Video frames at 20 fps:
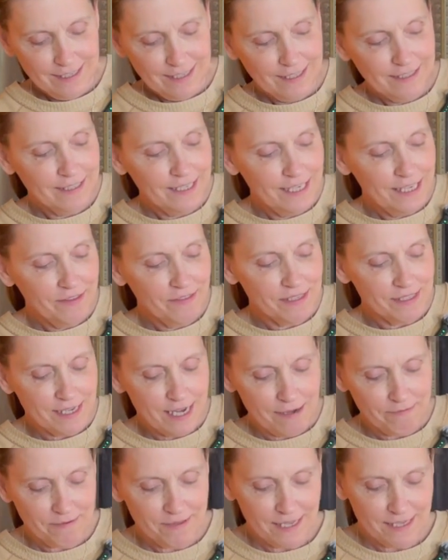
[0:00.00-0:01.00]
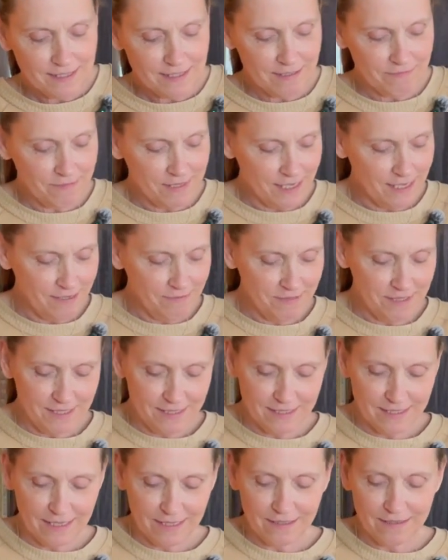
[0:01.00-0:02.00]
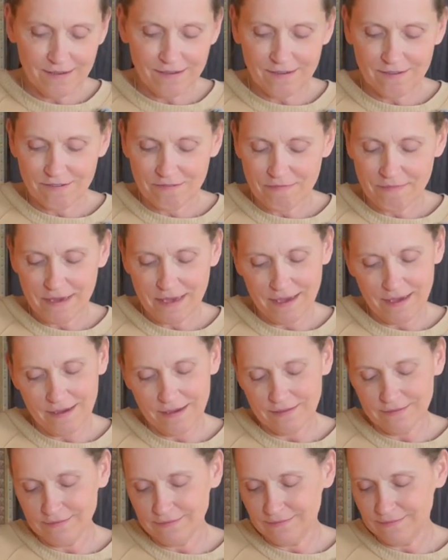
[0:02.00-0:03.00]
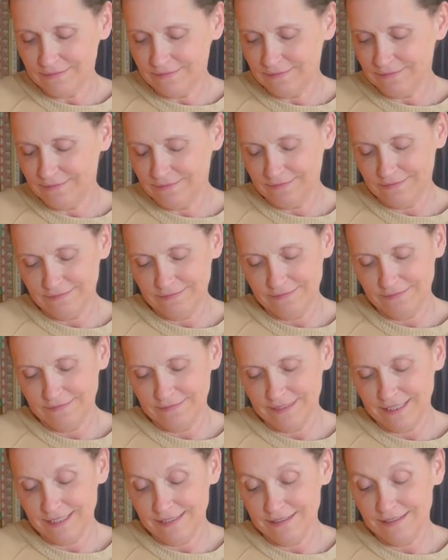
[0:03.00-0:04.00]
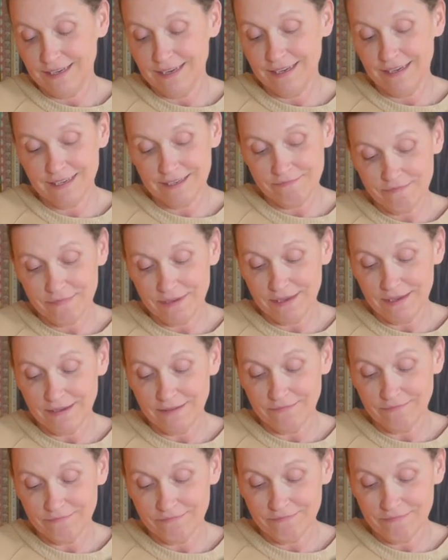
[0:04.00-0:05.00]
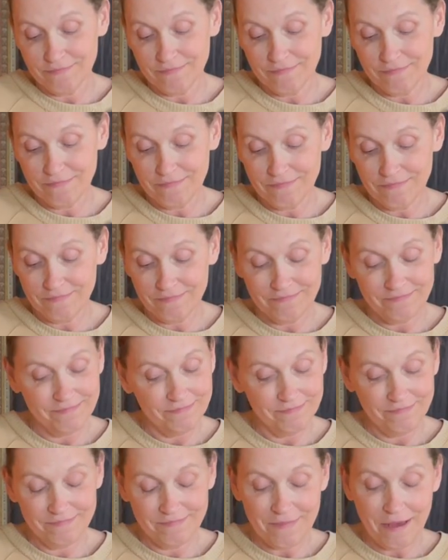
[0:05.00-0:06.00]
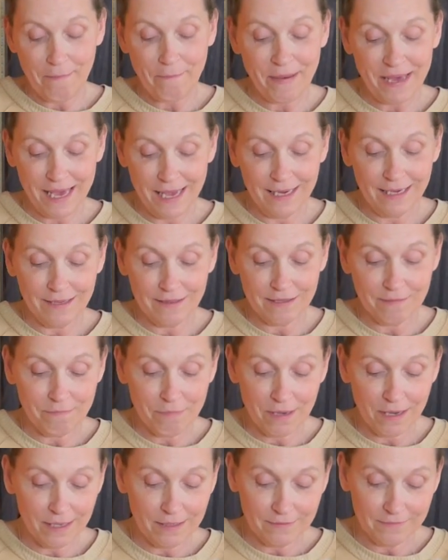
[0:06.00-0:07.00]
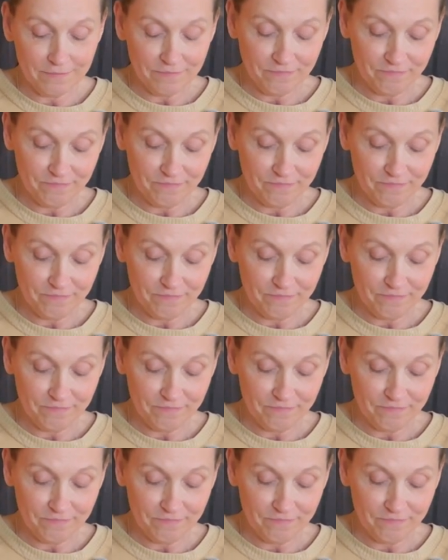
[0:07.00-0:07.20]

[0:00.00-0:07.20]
cleaning the top of that sometimes is like, oh man, it be a pain in the butt.